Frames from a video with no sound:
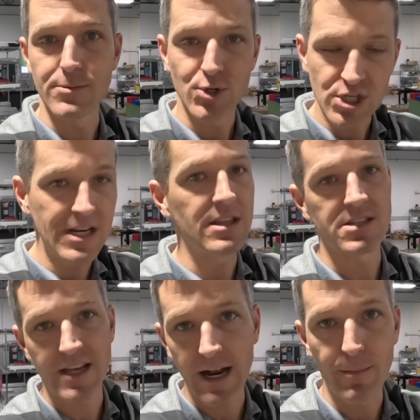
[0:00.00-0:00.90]
of the machine, the
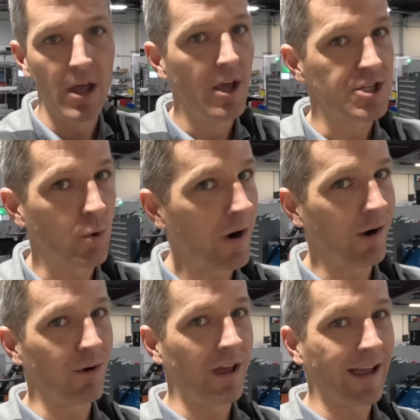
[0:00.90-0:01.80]
setup, to
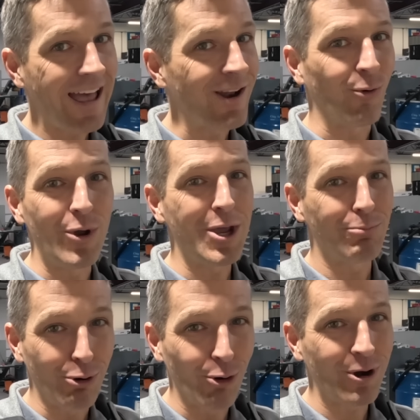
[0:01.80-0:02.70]
where, again, we
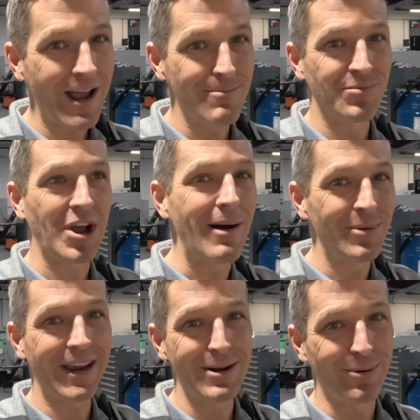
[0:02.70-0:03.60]
can program
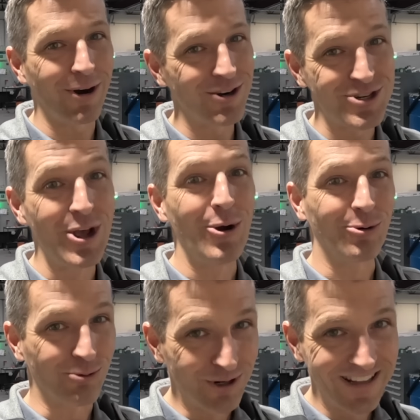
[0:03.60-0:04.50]
complicated parts
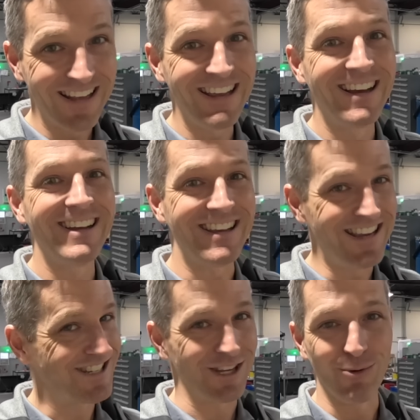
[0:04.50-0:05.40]
really
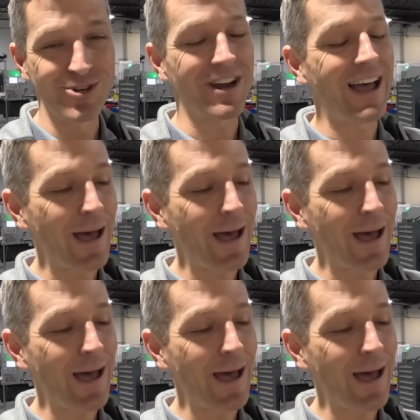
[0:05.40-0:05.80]
easily, which I